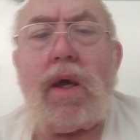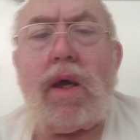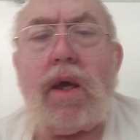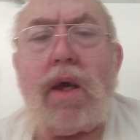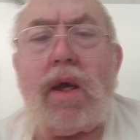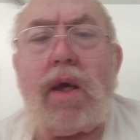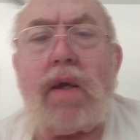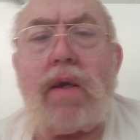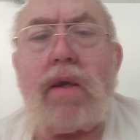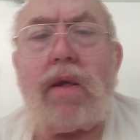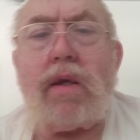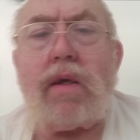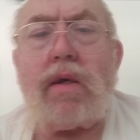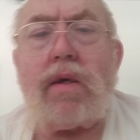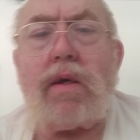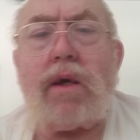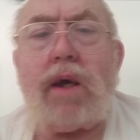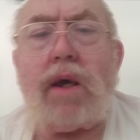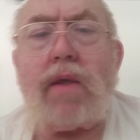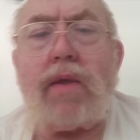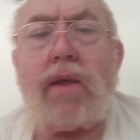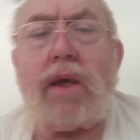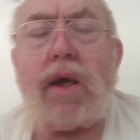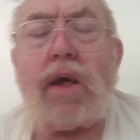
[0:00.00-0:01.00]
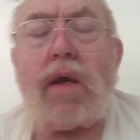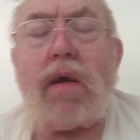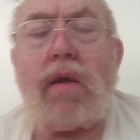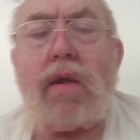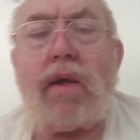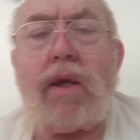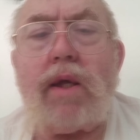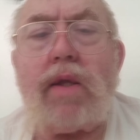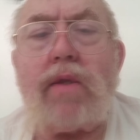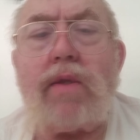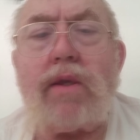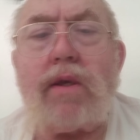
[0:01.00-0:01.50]
And I think I'll
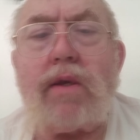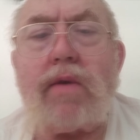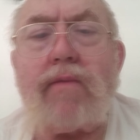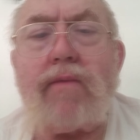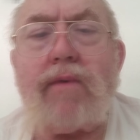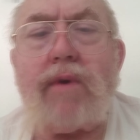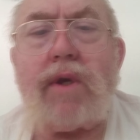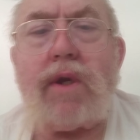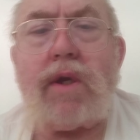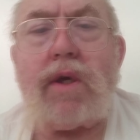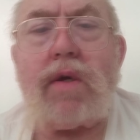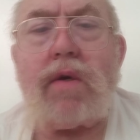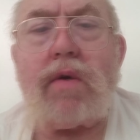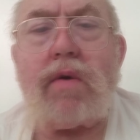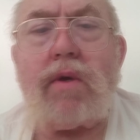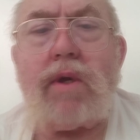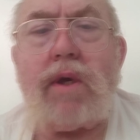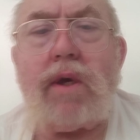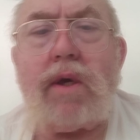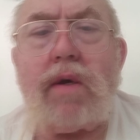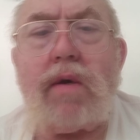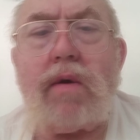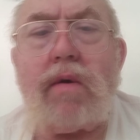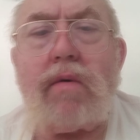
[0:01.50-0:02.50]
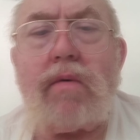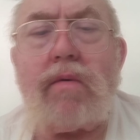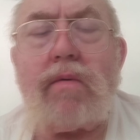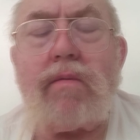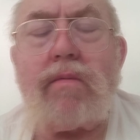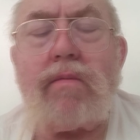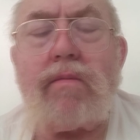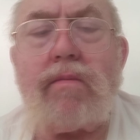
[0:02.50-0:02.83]
end this video now,